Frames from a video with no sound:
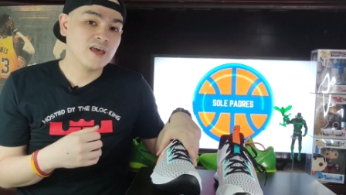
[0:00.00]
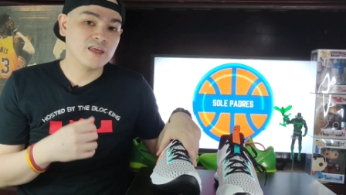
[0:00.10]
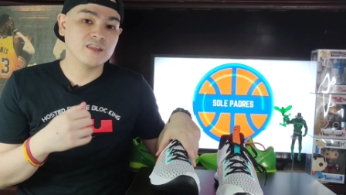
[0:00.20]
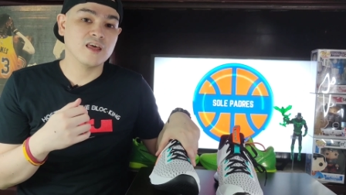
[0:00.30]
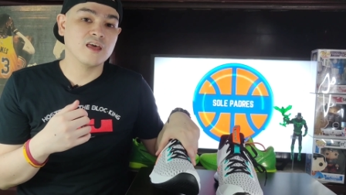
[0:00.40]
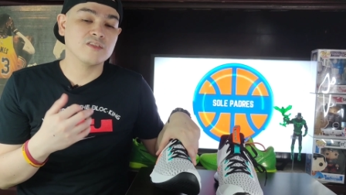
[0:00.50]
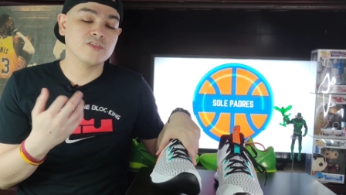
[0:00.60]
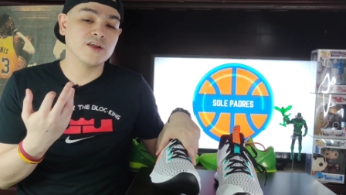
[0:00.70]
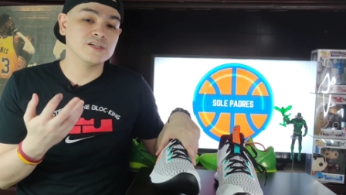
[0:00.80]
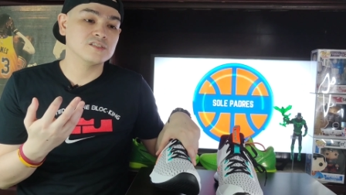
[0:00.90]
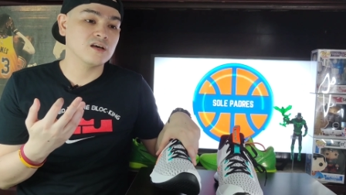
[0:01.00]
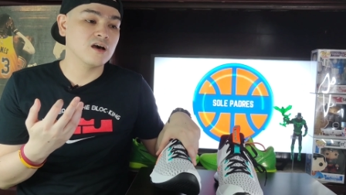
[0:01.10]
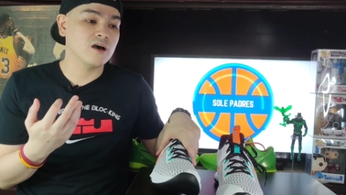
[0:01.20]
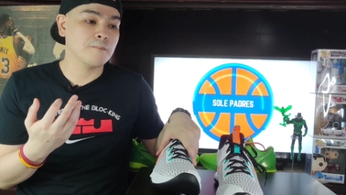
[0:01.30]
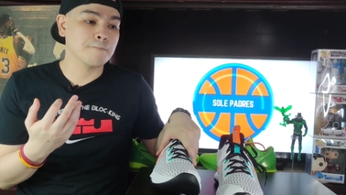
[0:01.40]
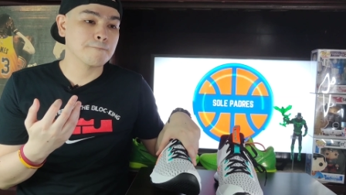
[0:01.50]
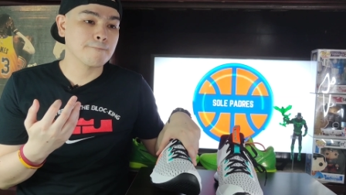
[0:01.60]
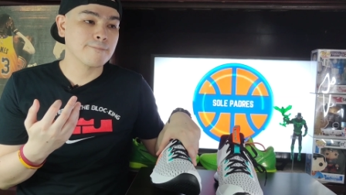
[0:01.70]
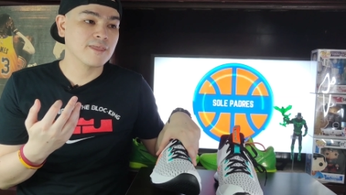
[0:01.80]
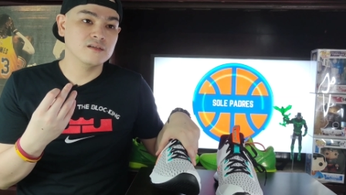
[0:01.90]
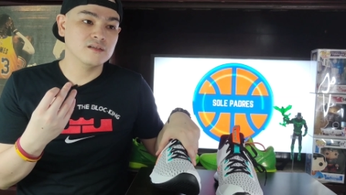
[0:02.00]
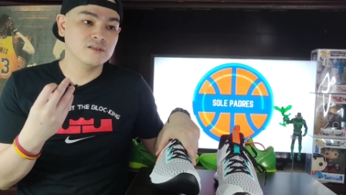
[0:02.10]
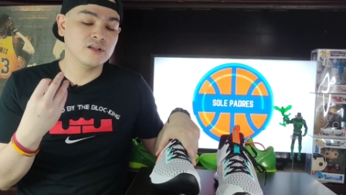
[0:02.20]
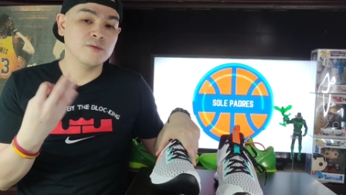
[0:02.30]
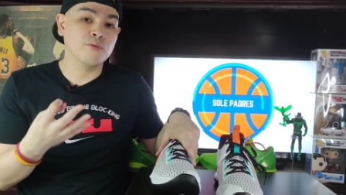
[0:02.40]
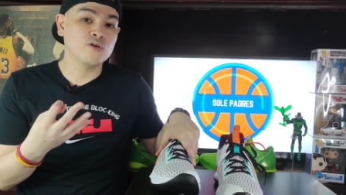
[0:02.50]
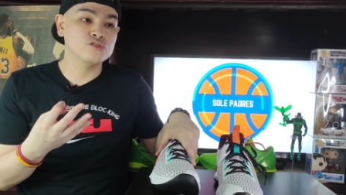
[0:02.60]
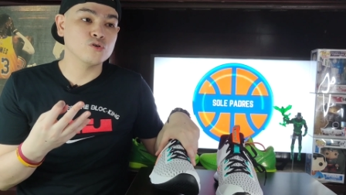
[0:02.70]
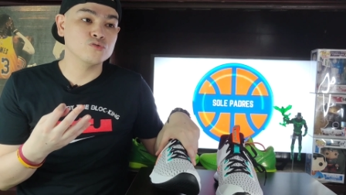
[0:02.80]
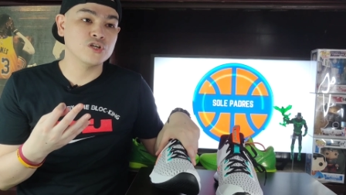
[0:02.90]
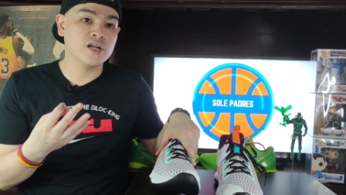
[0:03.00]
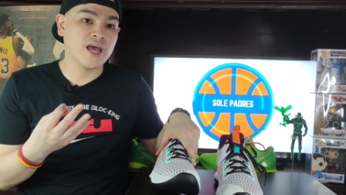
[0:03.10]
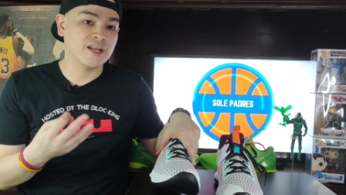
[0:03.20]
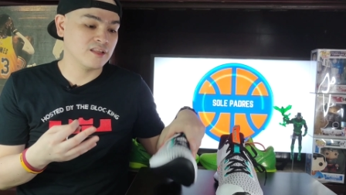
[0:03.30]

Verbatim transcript: And then there's um, the LeBron Soldier line,